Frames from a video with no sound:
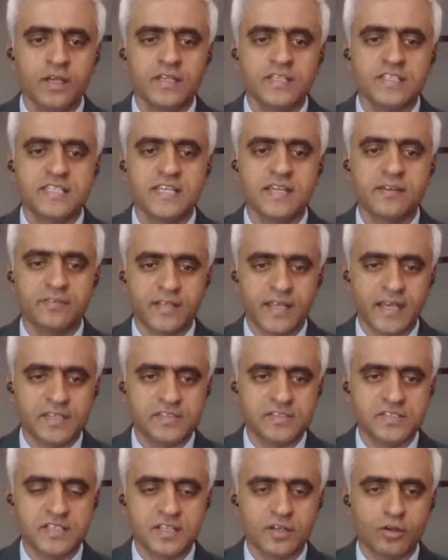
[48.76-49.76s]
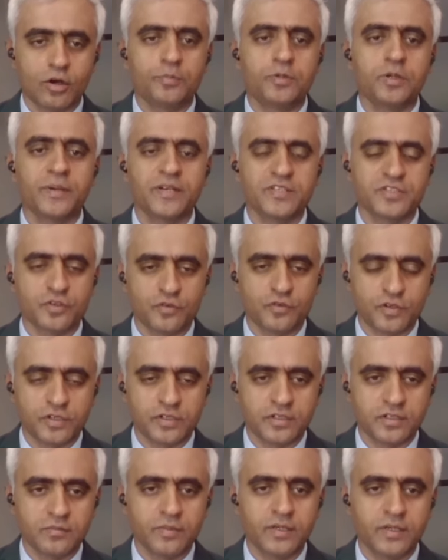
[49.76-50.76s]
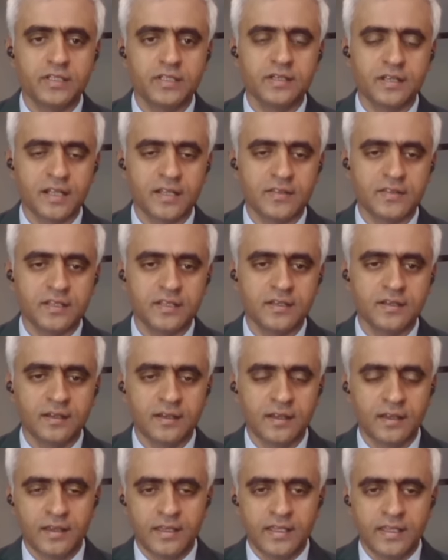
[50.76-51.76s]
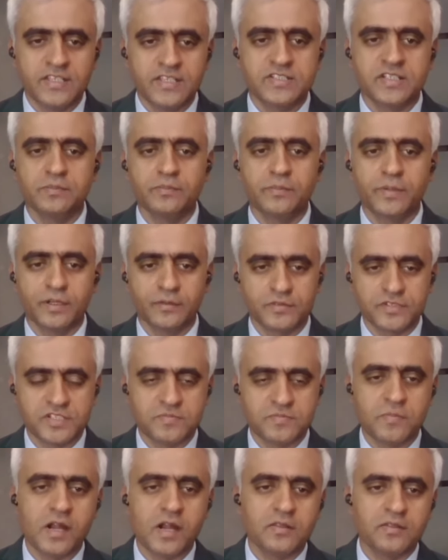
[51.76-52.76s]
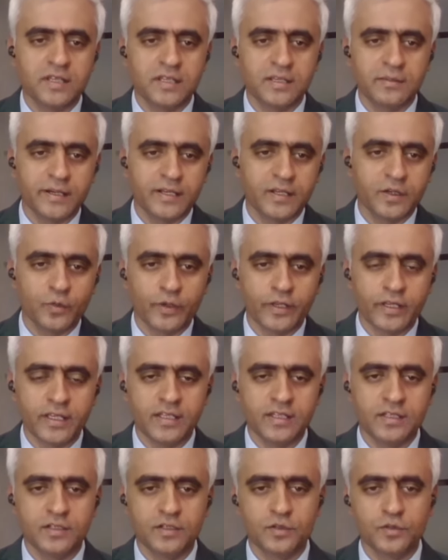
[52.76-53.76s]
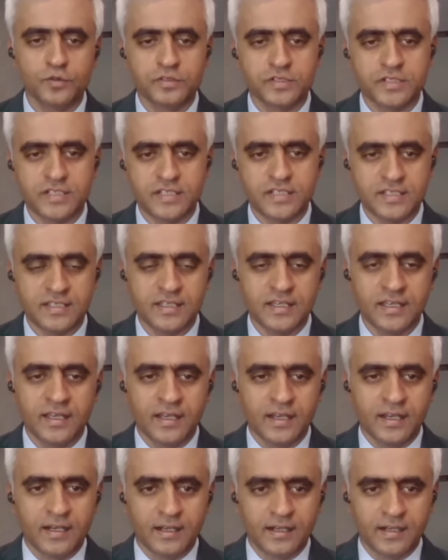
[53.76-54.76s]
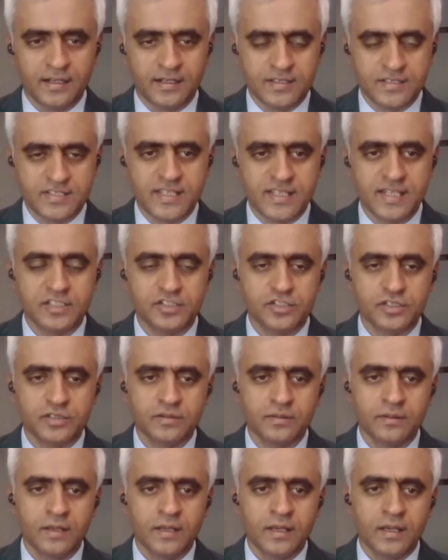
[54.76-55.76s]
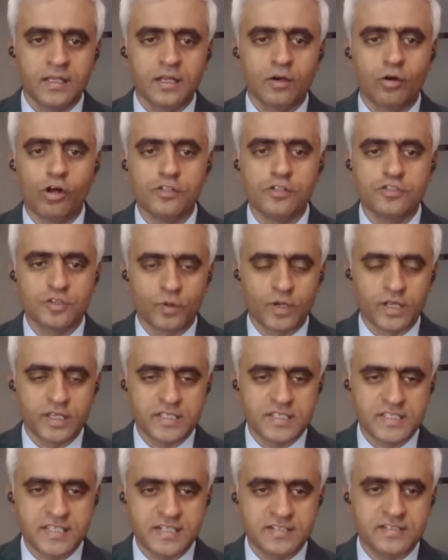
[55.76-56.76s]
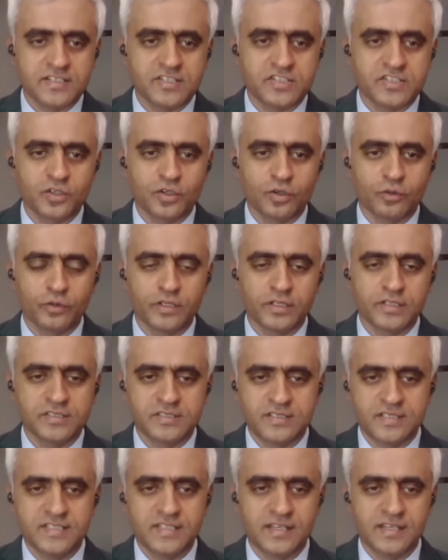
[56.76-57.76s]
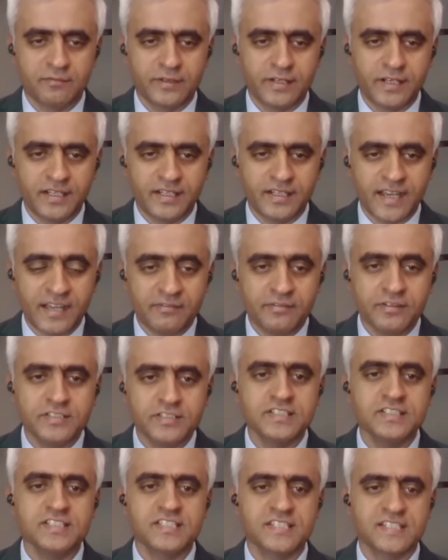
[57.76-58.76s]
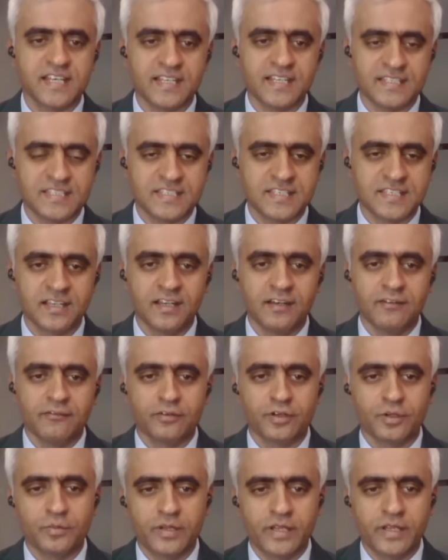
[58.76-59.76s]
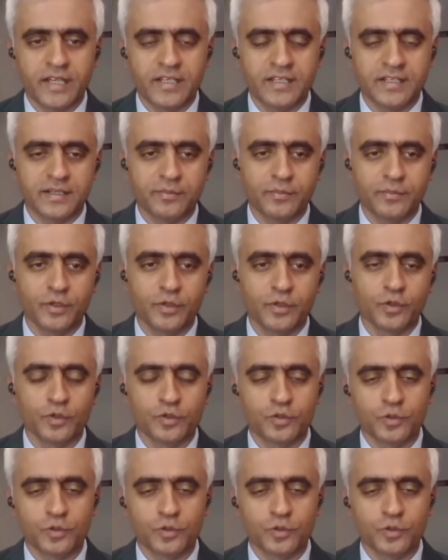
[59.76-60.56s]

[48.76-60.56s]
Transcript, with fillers: save taxes and optimize on return. But here, I think he's done a bit of a smart thing by going in two, three uh, selection. Now, also, what I see interesting over here is these are very divergent styles from Canara Robeco to